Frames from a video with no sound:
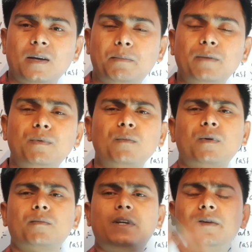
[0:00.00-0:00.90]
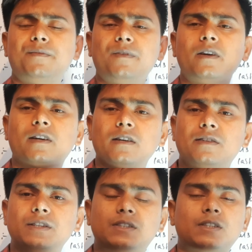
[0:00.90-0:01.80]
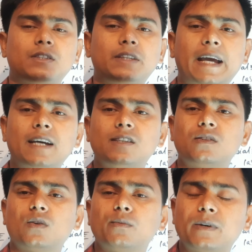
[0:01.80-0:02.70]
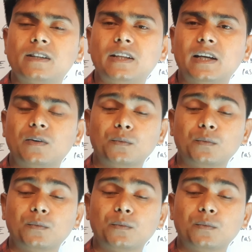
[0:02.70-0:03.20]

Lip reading: People from different countries gather over there,